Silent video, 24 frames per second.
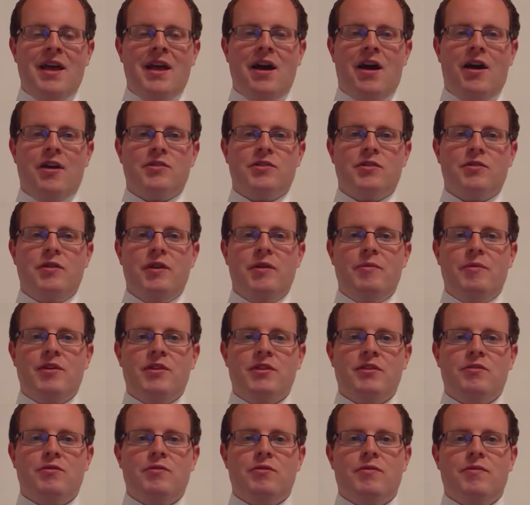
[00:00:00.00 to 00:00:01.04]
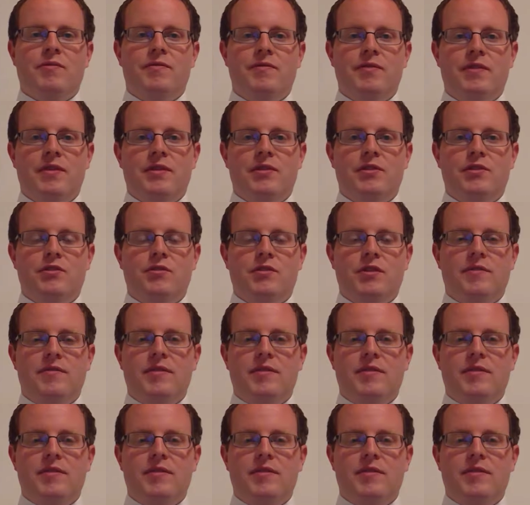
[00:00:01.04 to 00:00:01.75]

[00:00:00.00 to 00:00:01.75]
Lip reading: Also, he went to the